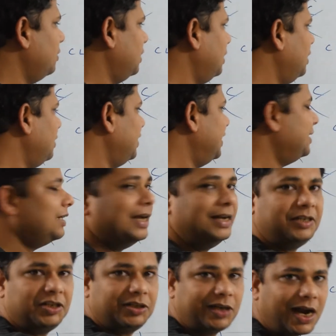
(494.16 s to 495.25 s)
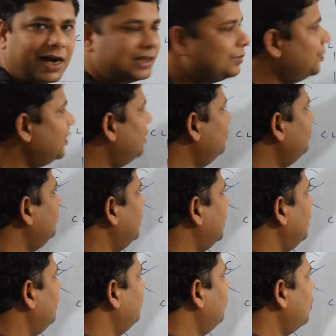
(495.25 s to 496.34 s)
it starts from
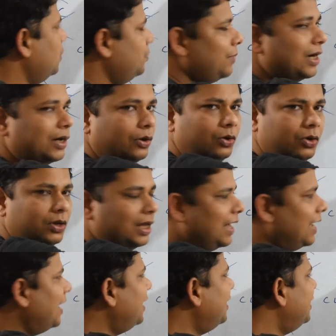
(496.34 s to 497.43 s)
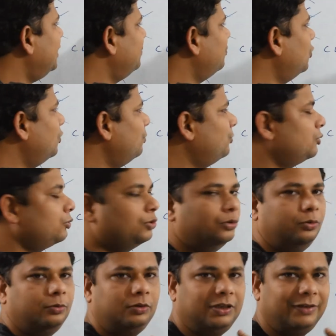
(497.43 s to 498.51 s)
bone marrow, and it moves
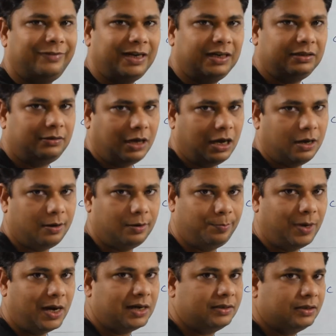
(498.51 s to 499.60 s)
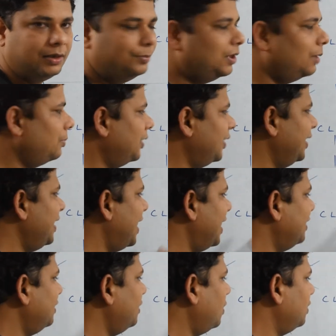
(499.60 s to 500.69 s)
to different parts of the body
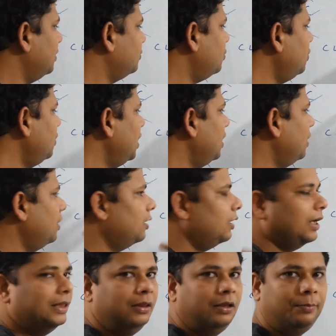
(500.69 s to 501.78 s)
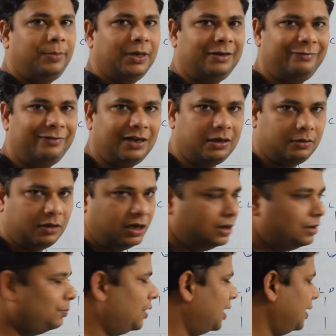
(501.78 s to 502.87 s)
and also in the peripheral
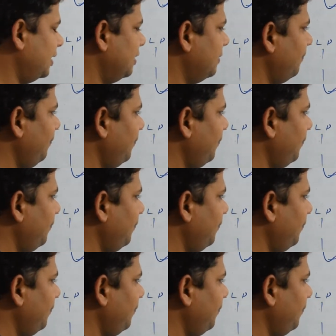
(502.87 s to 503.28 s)
blood.